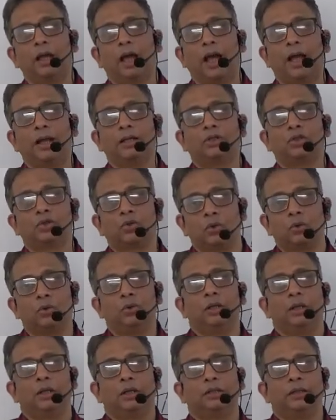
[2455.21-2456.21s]
and
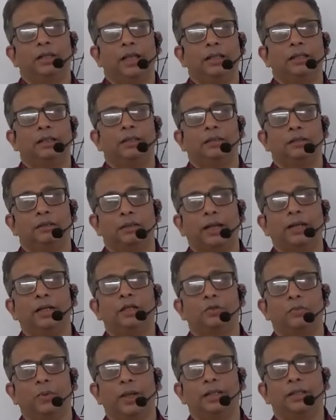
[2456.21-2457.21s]
so then that
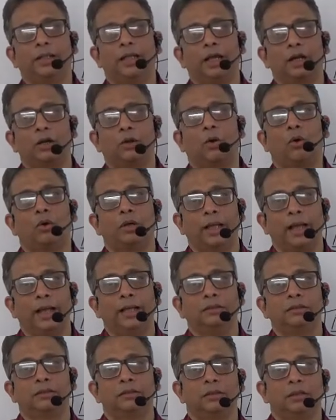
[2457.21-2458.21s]
is why they are called
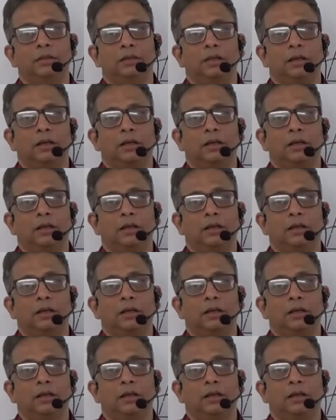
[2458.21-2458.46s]
as